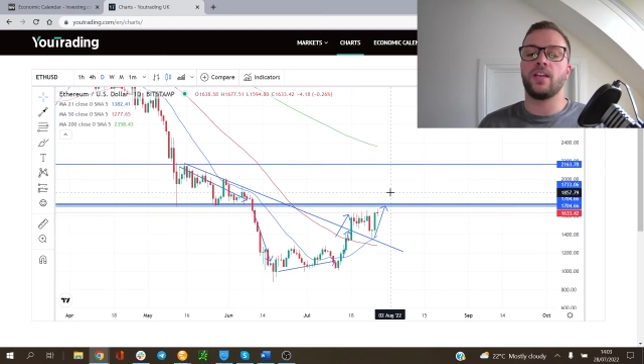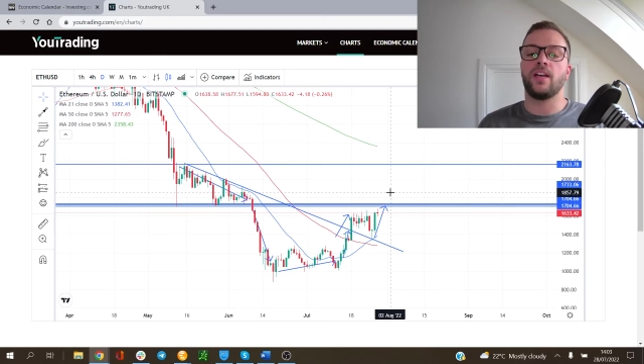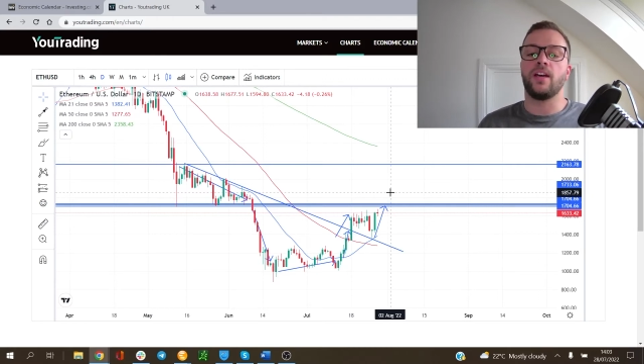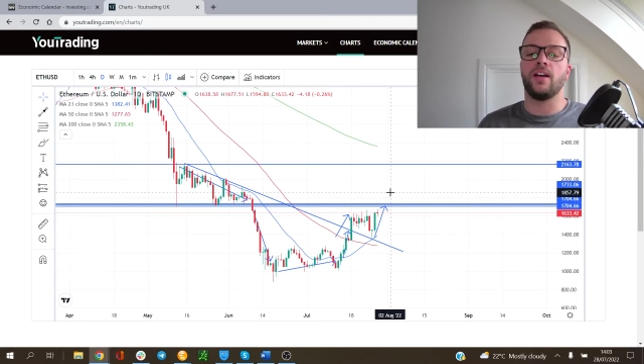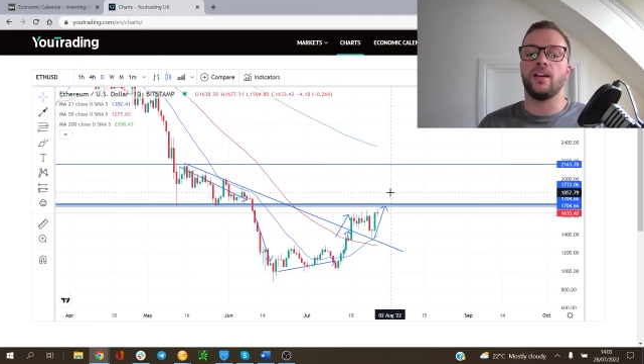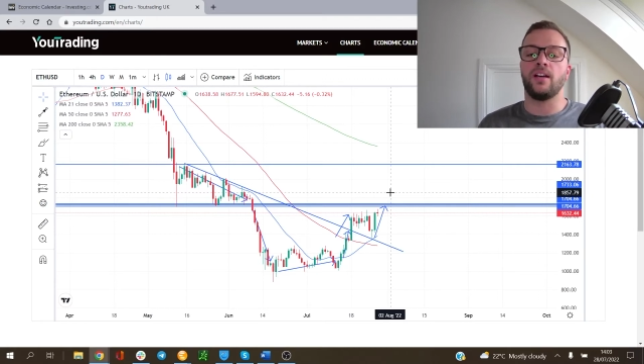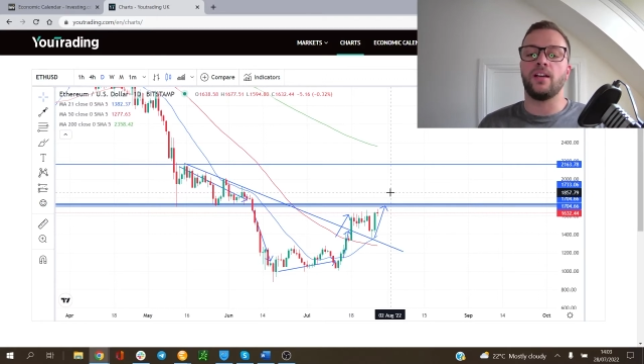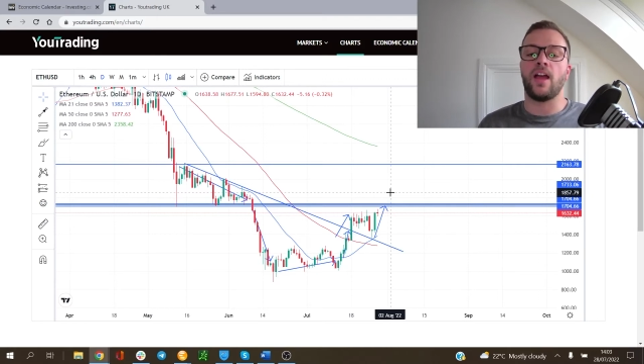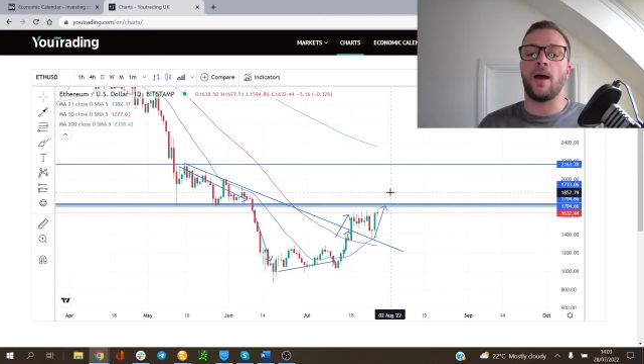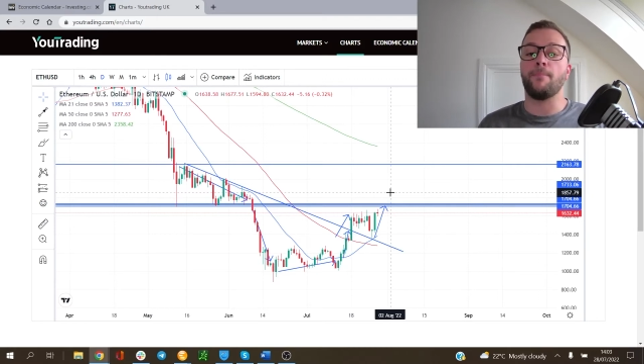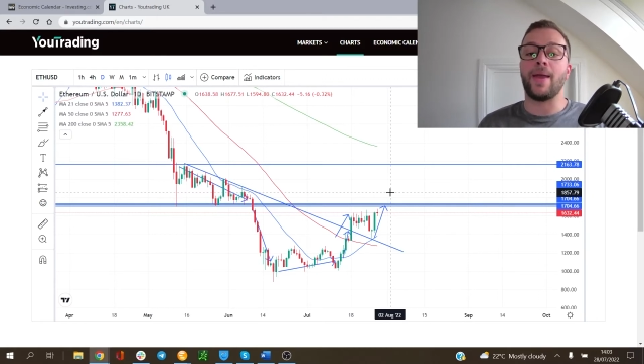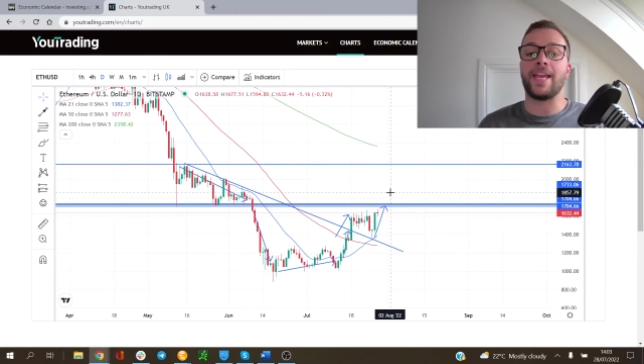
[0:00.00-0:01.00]
a
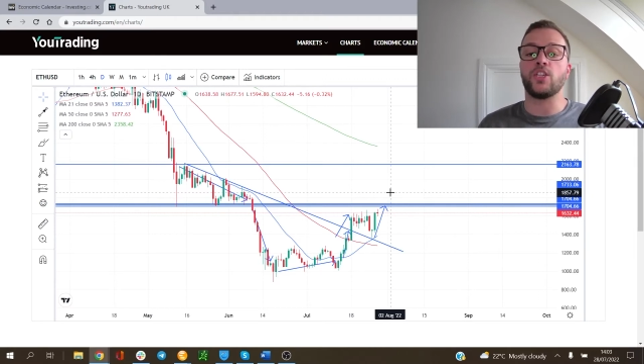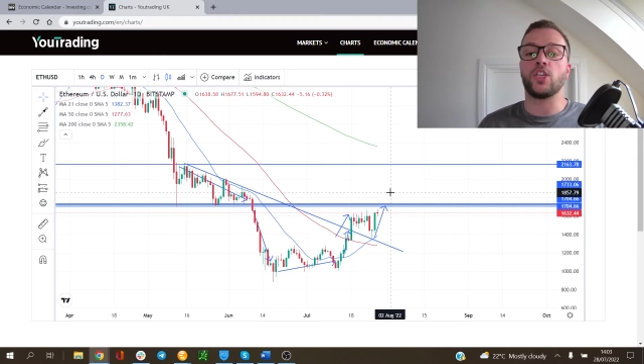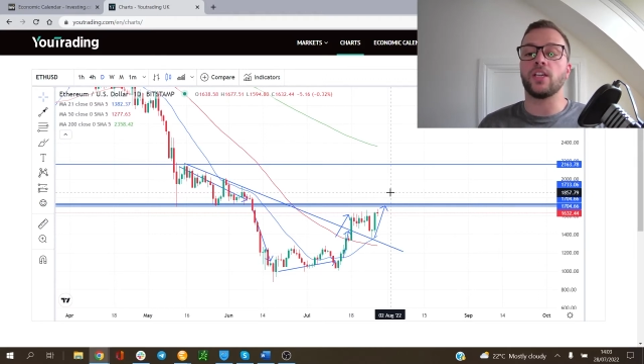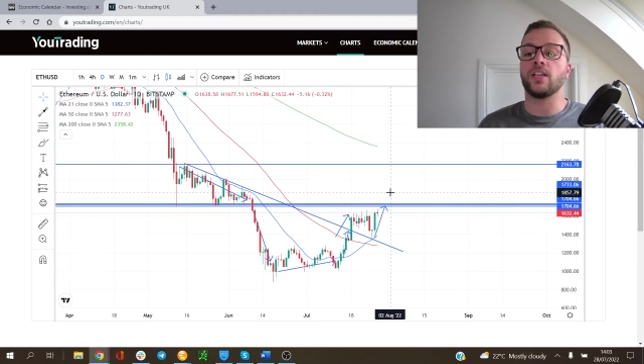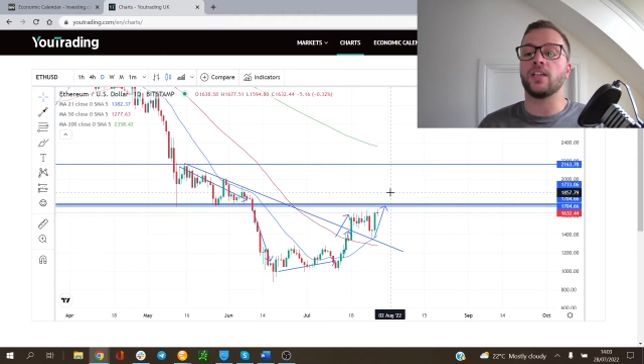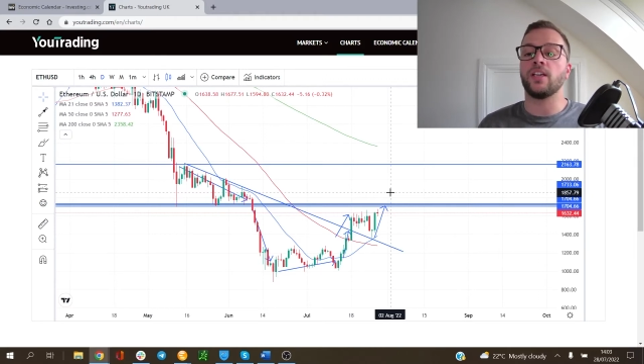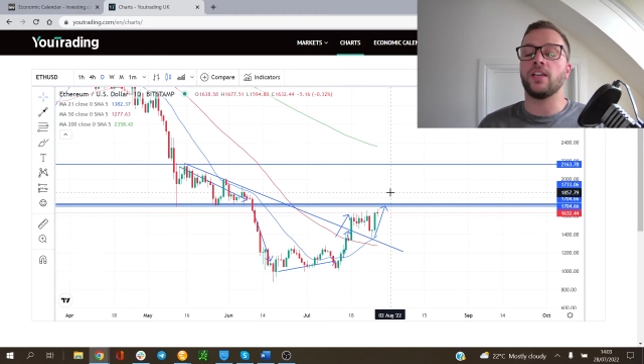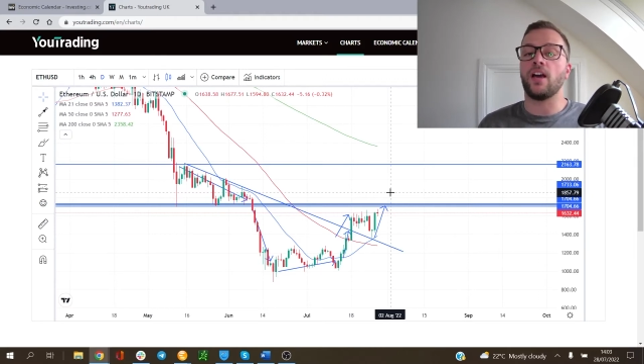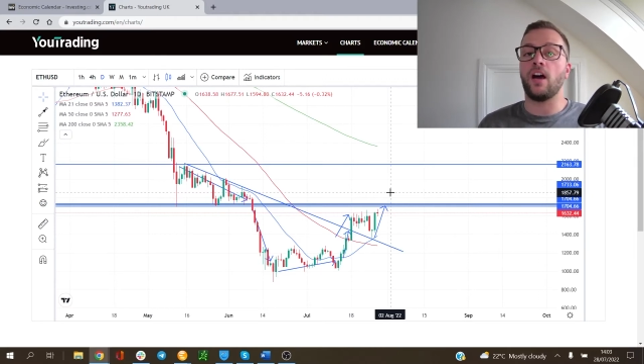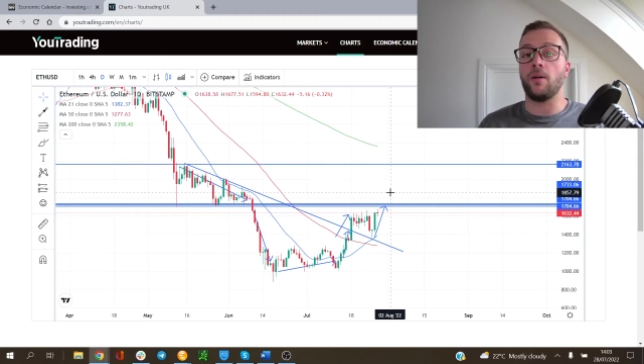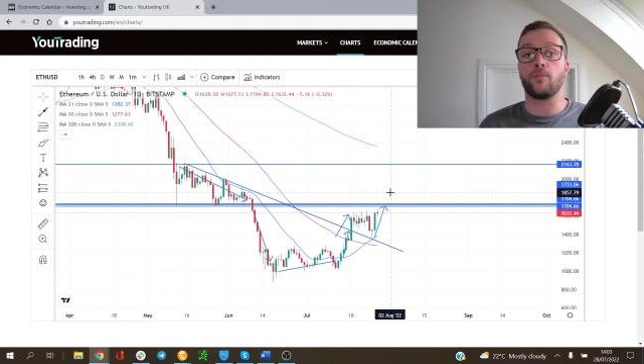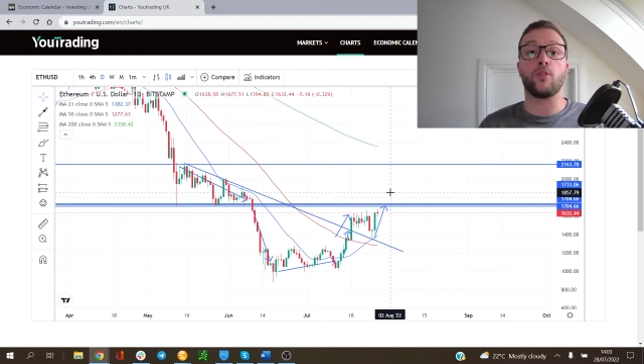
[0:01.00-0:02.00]
major
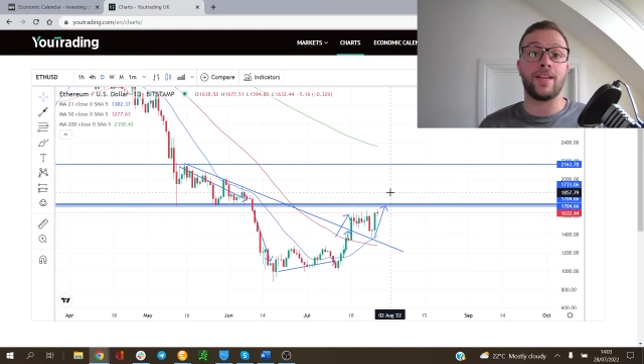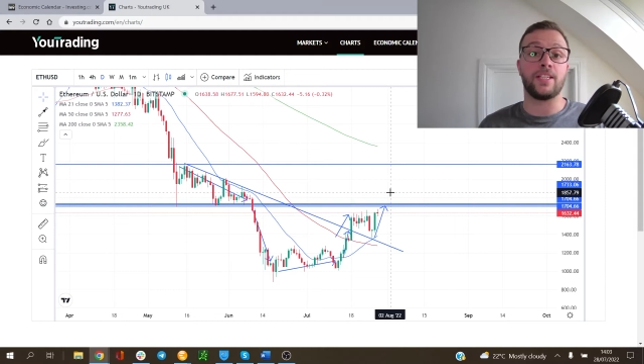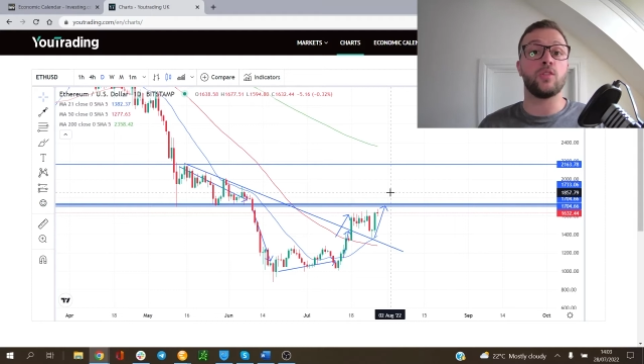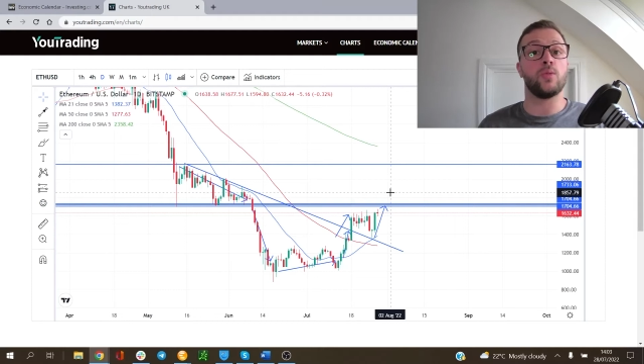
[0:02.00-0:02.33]
upgrade to